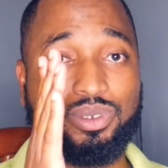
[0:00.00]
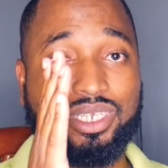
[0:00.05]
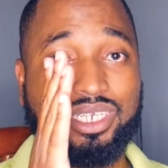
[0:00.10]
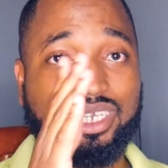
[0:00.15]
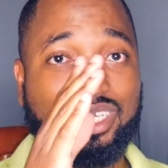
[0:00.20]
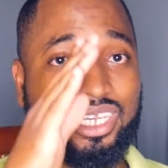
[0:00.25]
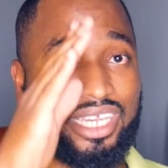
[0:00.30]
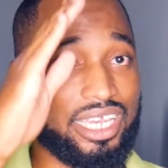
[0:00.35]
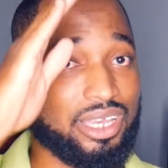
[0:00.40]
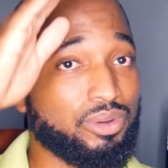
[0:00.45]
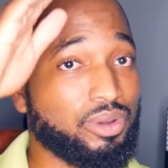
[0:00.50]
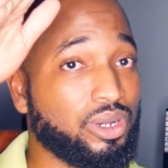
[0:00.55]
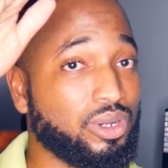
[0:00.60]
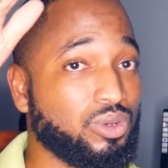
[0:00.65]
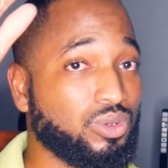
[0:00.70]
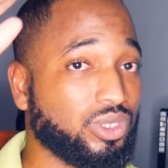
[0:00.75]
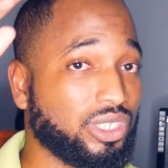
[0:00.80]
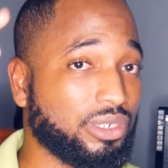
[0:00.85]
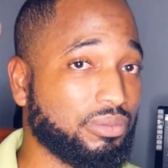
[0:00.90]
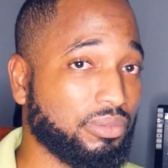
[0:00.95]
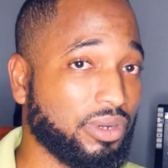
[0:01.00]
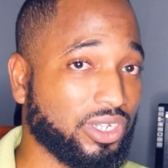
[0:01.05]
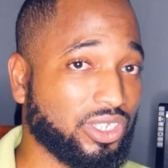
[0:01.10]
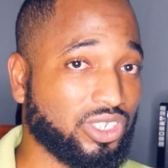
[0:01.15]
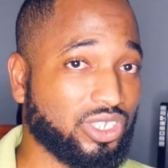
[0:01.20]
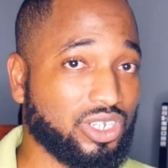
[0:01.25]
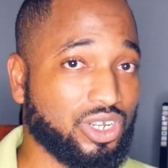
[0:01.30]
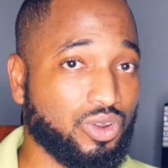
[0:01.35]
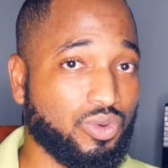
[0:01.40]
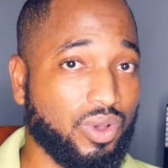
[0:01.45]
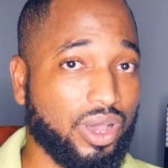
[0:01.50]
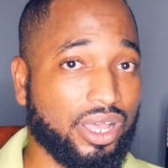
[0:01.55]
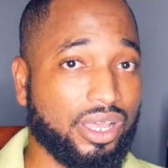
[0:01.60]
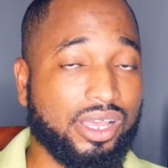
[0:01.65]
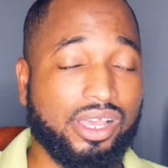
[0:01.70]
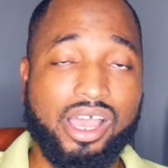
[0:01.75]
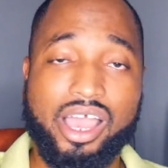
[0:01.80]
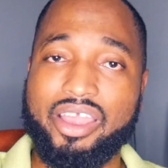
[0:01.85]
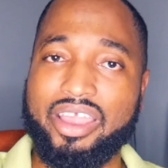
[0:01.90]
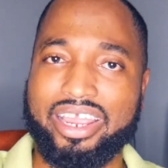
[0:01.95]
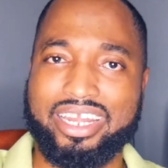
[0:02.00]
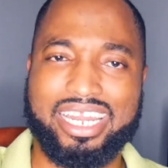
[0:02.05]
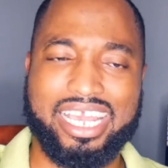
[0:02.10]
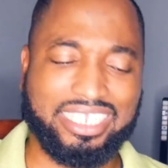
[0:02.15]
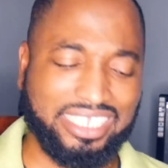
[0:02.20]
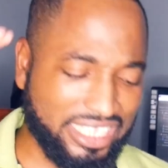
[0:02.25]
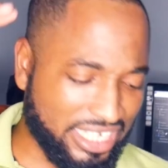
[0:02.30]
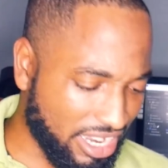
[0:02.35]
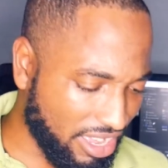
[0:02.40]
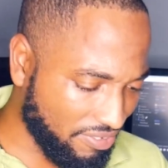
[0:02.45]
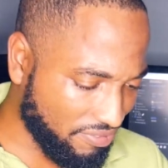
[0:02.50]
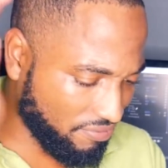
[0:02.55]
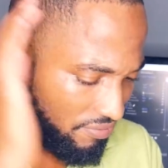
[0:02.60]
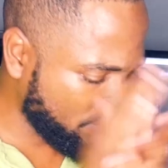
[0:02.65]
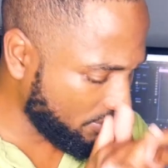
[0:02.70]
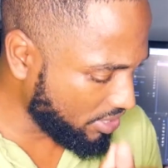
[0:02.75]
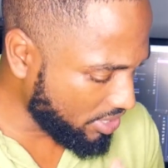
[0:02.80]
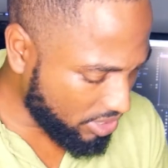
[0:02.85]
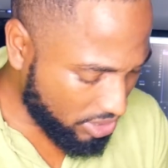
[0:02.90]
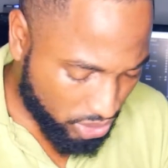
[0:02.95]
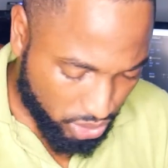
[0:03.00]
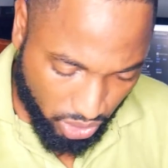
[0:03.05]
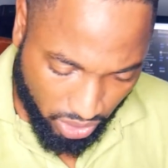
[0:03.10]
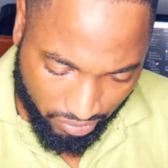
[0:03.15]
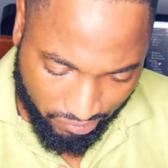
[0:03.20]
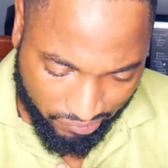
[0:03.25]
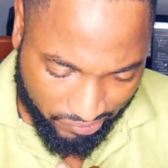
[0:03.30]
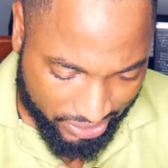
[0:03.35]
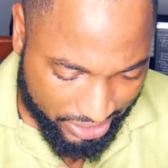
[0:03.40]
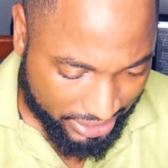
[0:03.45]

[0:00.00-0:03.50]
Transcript: week, it will lose it much slower. Alright, that's enough talk for